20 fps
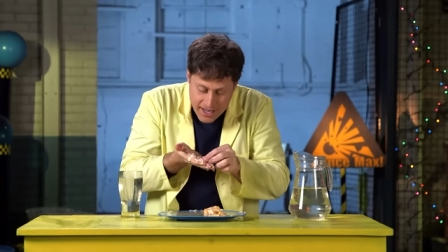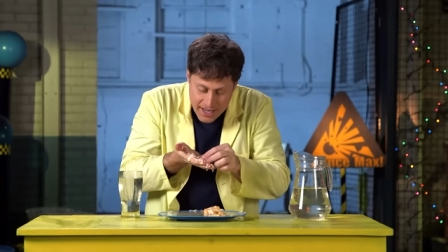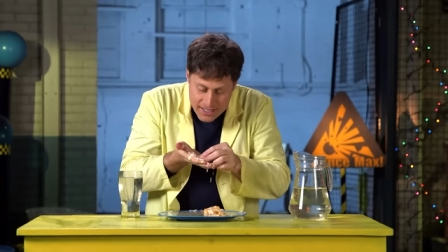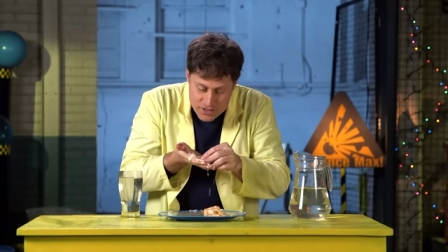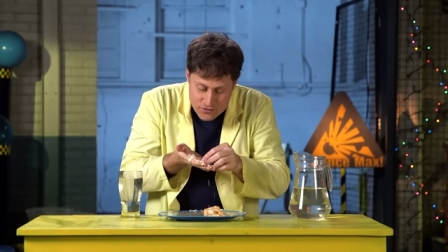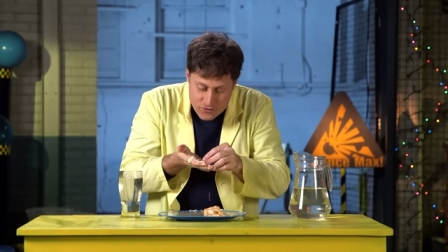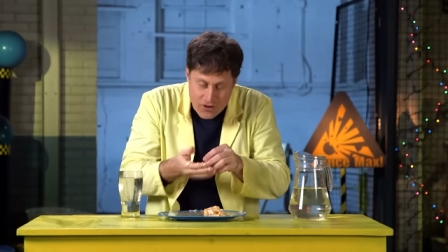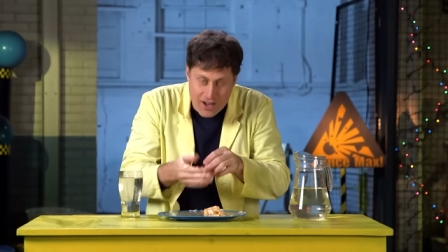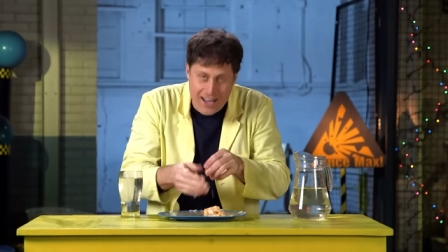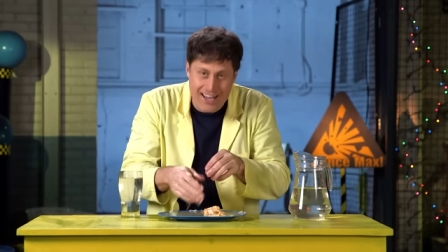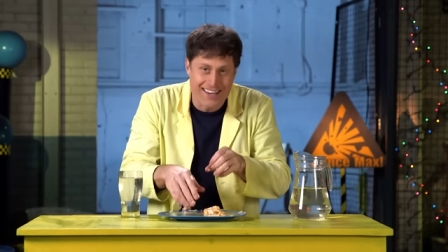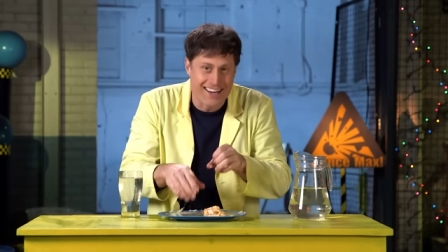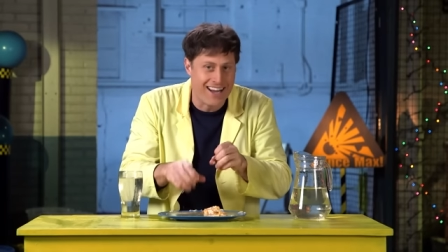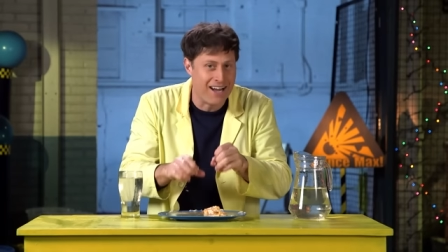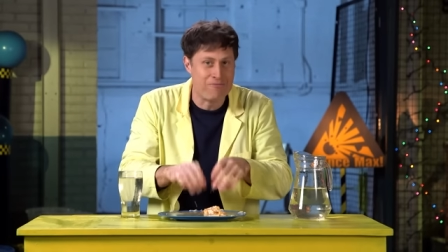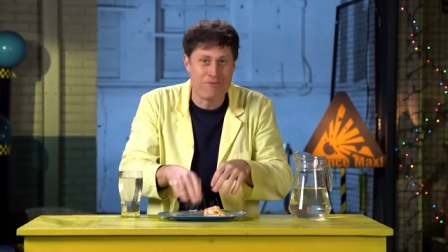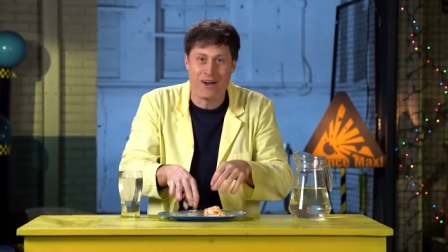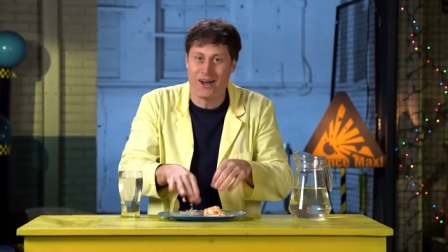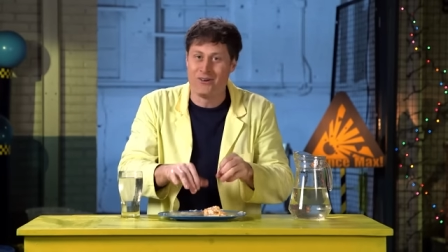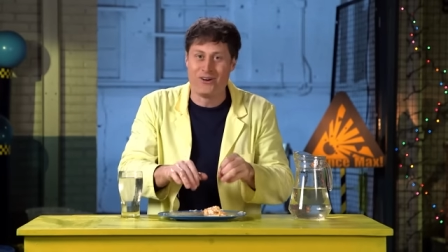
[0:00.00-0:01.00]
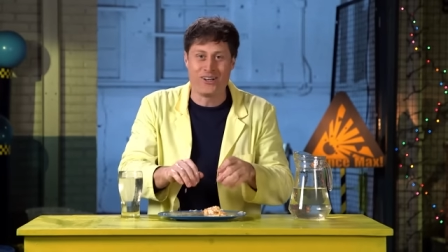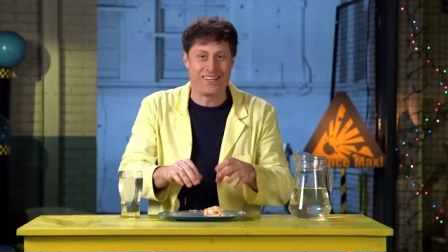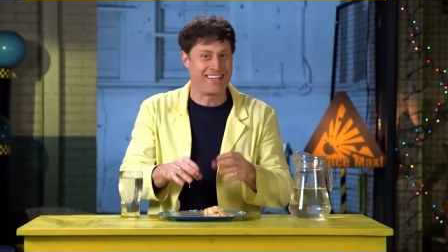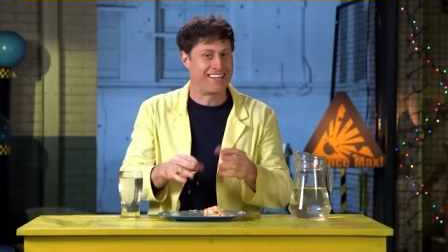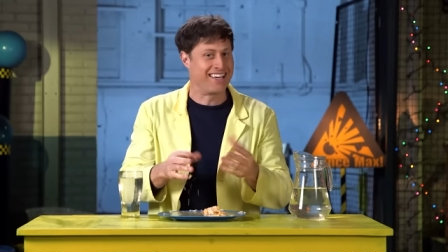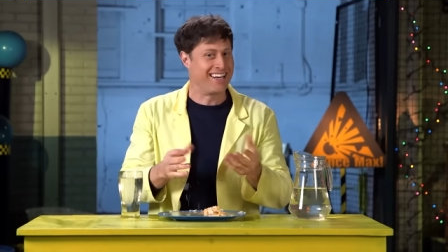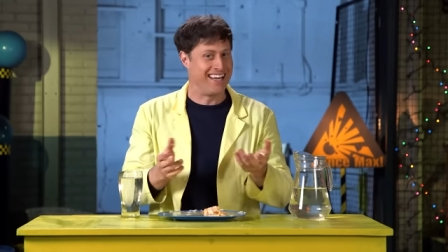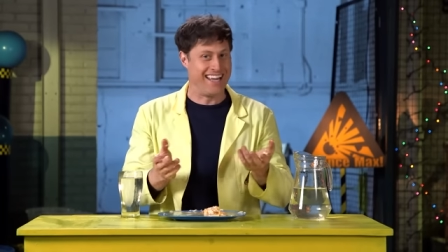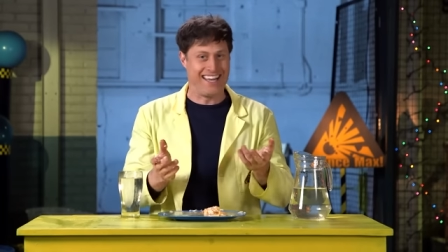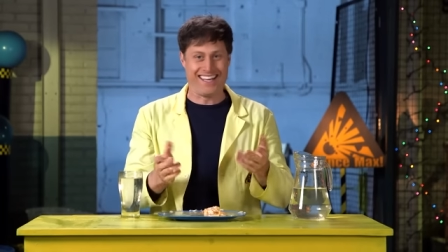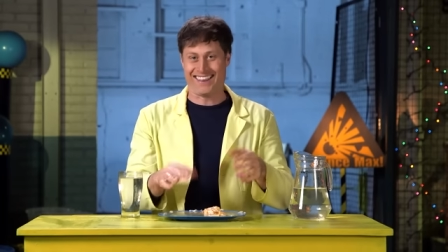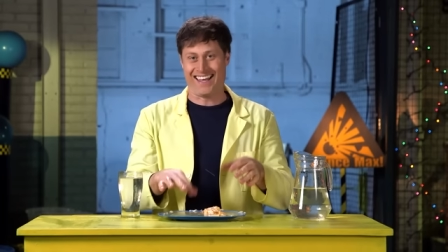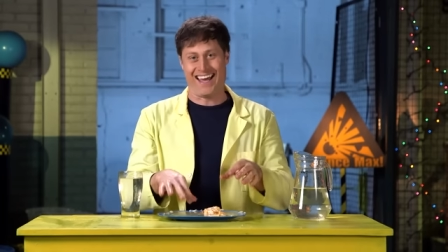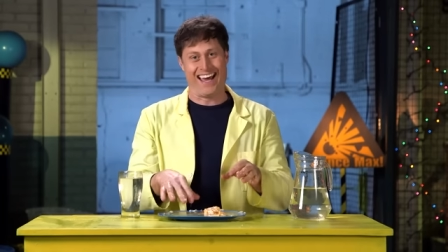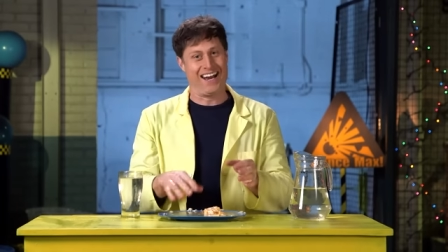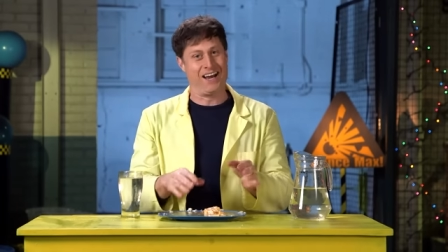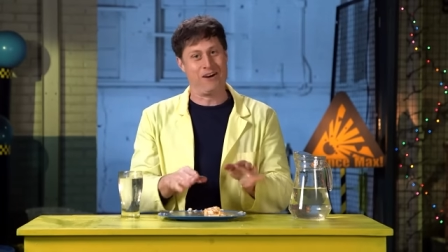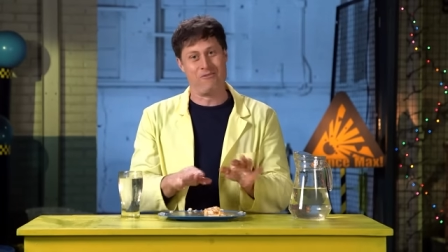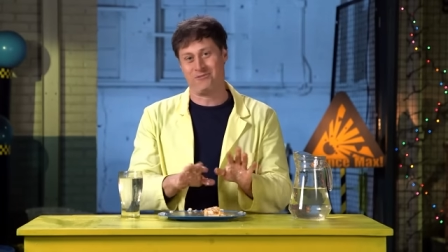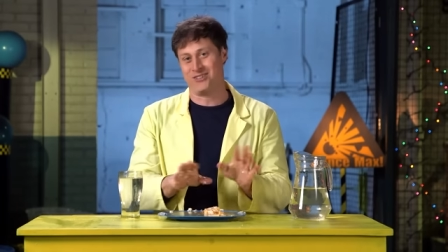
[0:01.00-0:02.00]
It's fine. I'm not really gonna eat
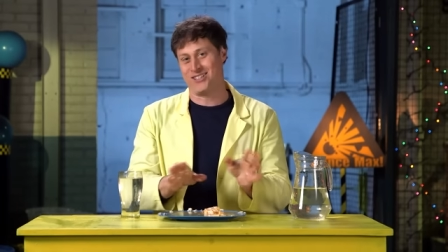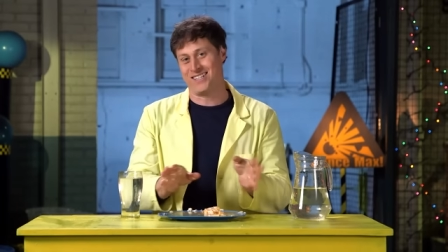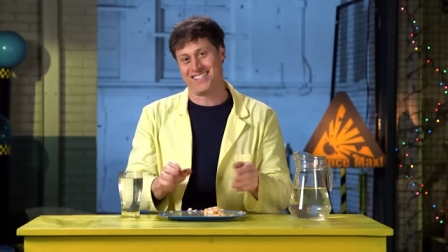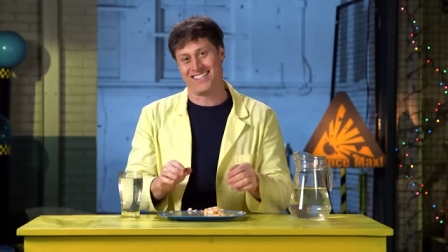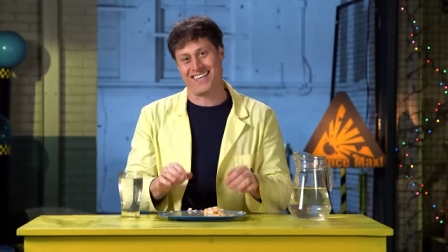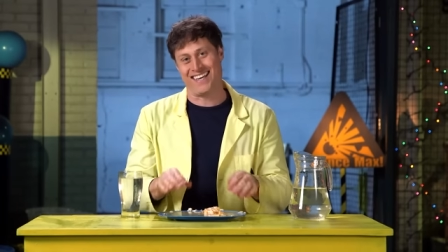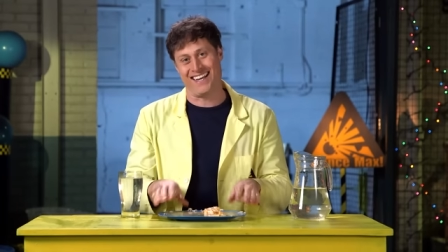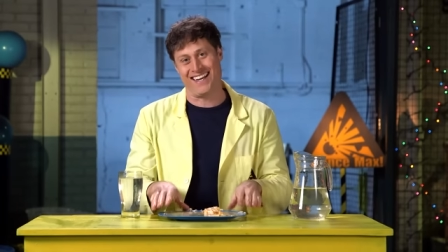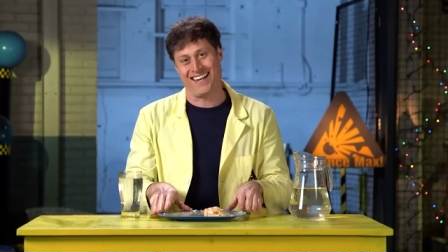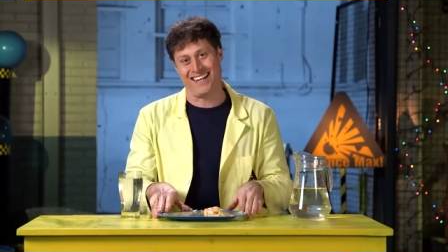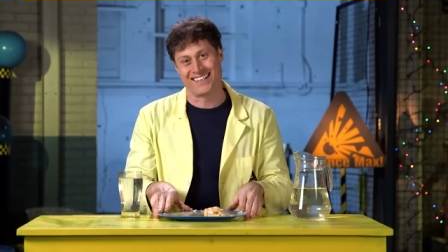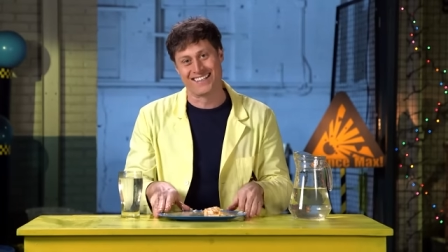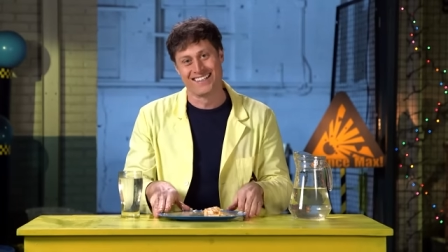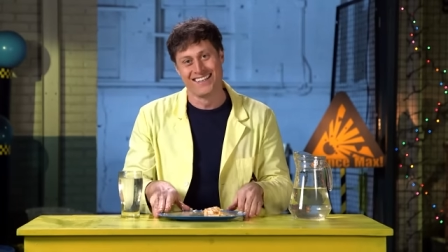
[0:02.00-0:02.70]
that. I'm just kidding.